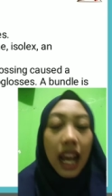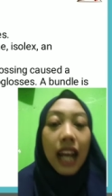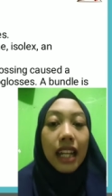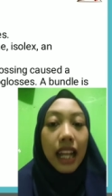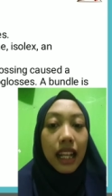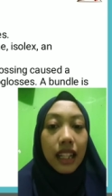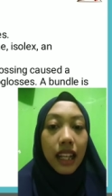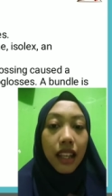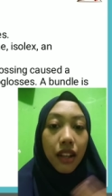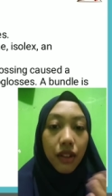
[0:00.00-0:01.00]
Dialect
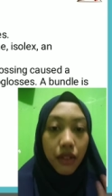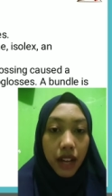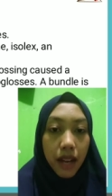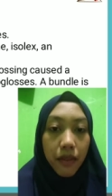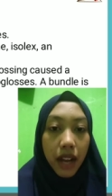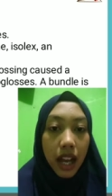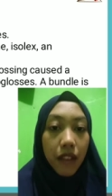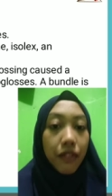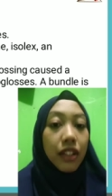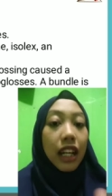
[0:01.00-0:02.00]
geographers have
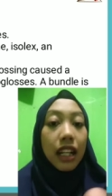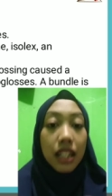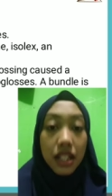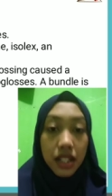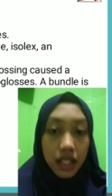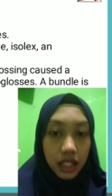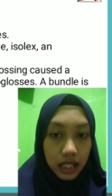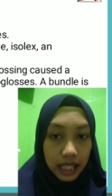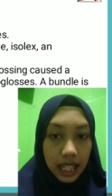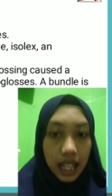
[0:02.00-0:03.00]

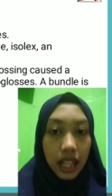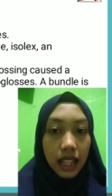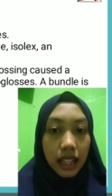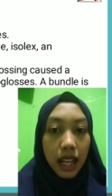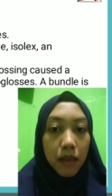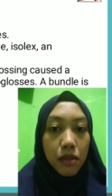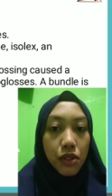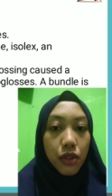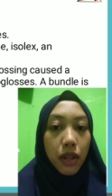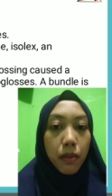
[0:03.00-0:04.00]
traditionally attempted
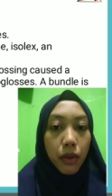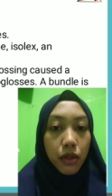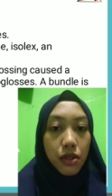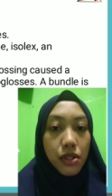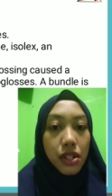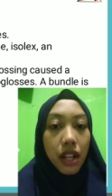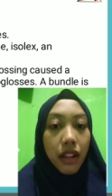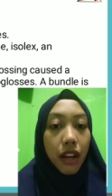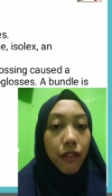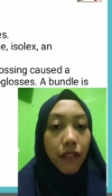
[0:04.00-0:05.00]
to reproduce
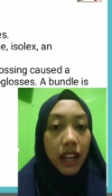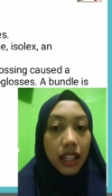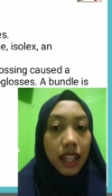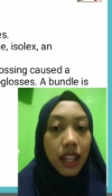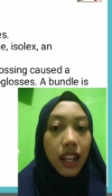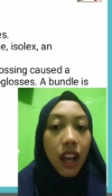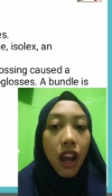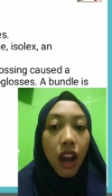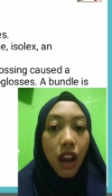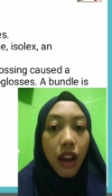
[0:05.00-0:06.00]
their findings
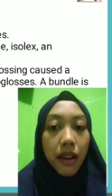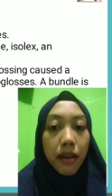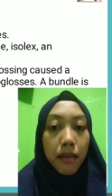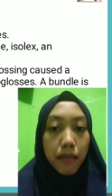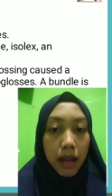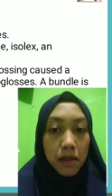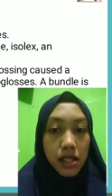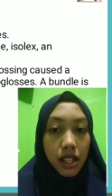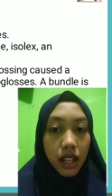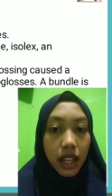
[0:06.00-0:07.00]
on maps
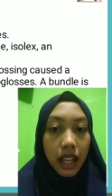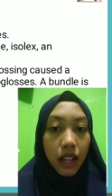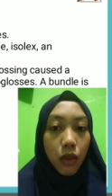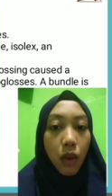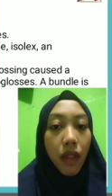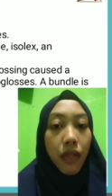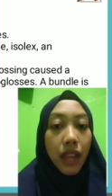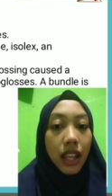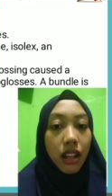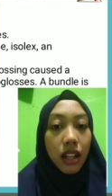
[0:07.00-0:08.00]
in what they
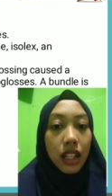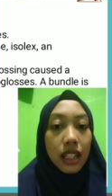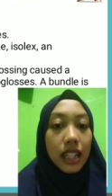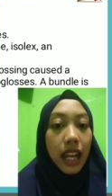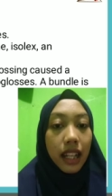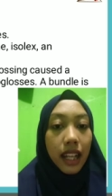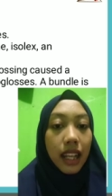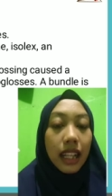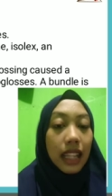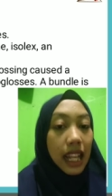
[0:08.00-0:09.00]
call a dialect
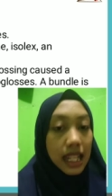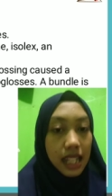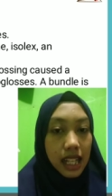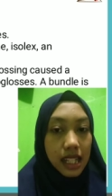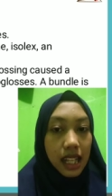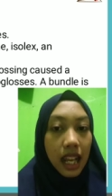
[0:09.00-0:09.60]
atlases.